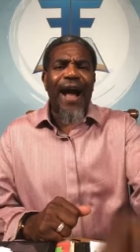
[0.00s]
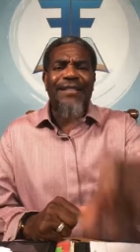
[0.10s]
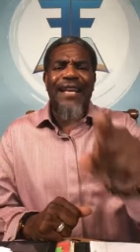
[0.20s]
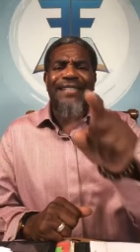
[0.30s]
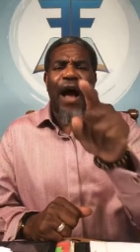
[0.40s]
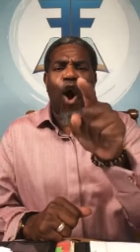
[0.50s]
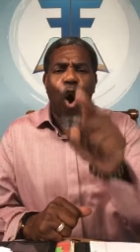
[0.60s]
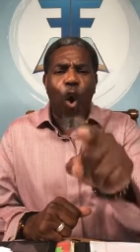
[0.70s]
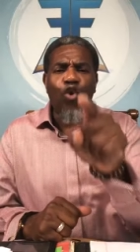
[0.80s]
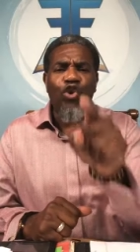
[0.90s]
God says, I
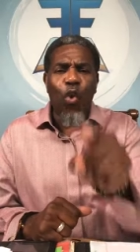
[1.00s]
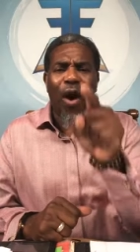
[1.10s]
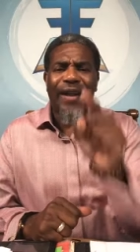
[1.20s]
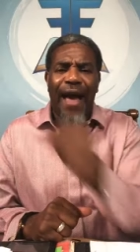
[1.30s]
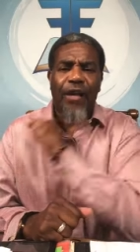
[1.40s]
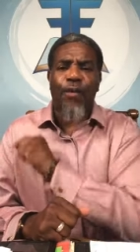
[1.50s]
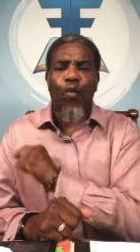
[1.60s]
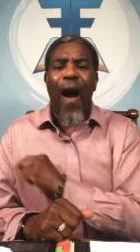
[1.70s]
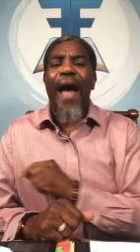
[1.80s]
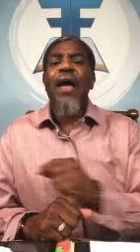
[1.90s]
hold you
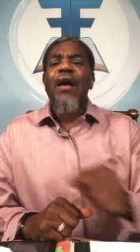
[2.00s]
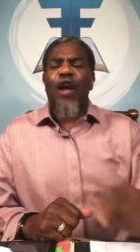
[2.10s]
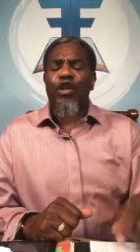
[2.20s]
accountable. Why?